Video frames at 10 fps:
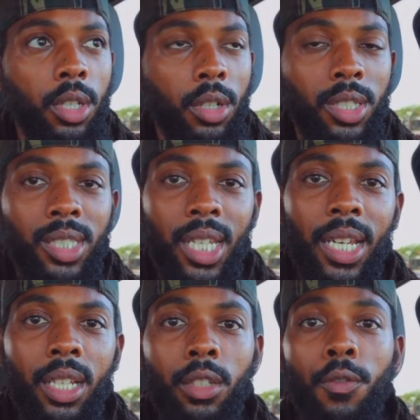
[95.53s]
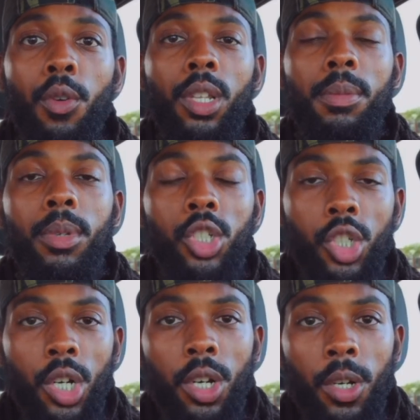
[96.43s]
seed is fully
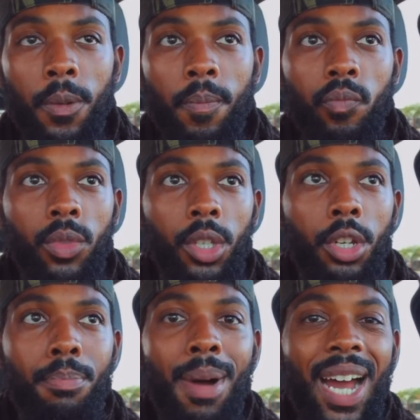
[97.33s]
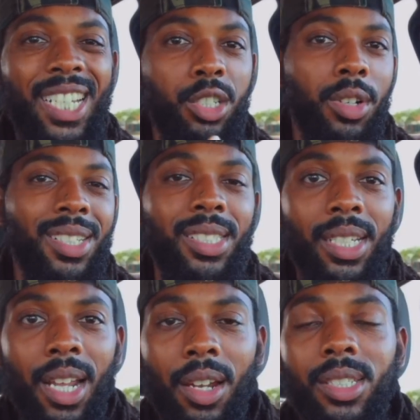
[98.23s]
mature, your body's going to
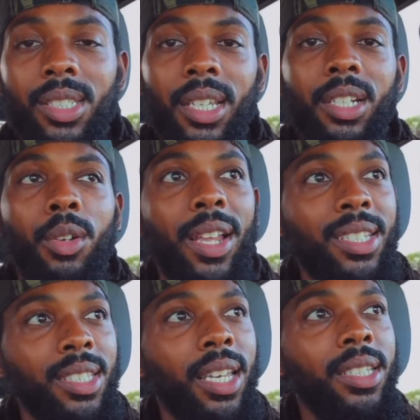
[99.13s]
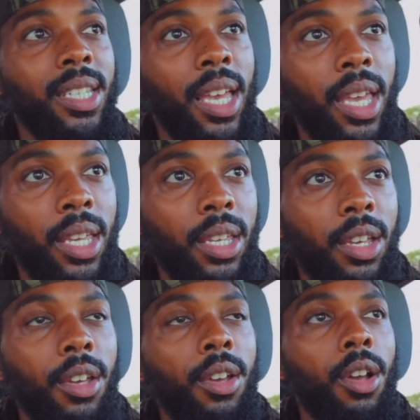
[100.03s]
send out a signal that says, hey,
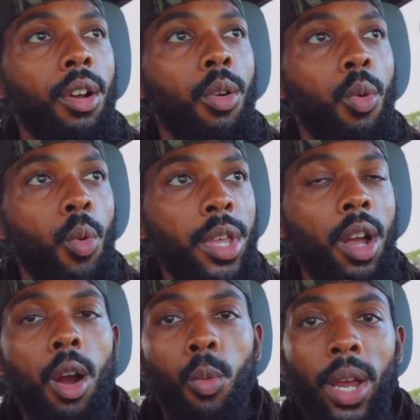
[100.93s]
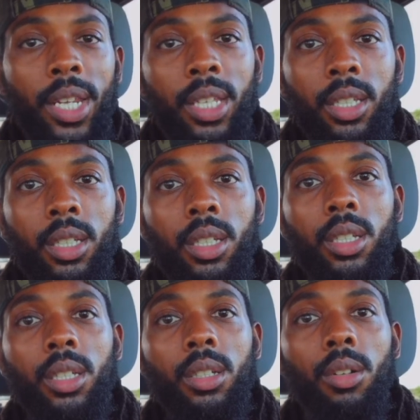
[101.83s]
we are ready.
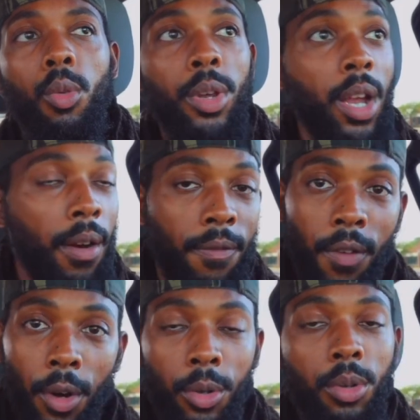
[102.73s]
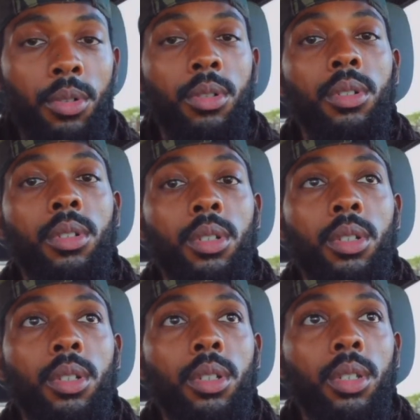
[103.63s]
We are fertile.
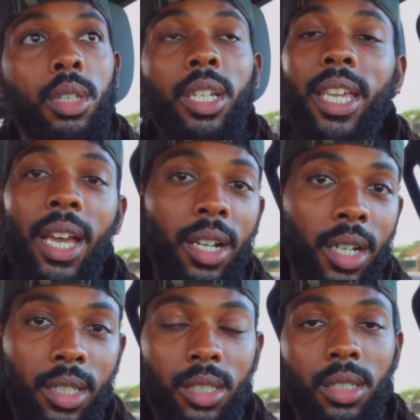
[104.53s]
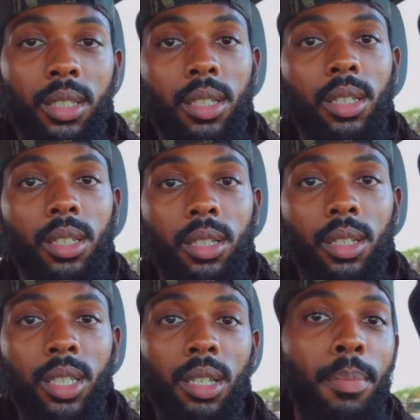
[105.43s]
Look at us.
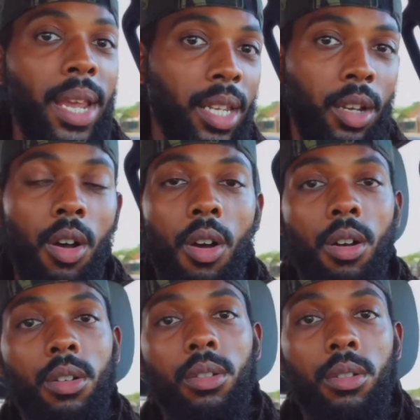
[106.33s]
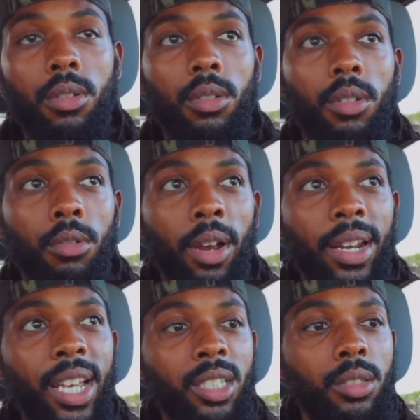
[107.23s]
It's a mating call,
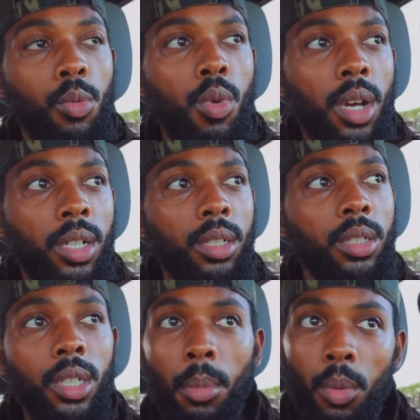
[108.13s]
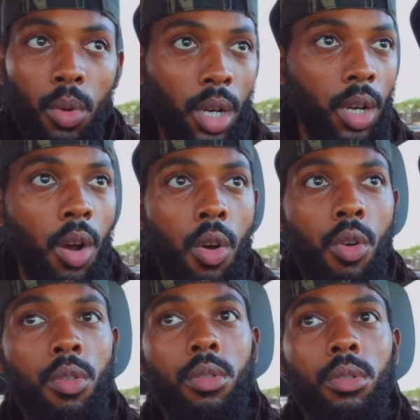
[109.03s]
right? That's the number one goal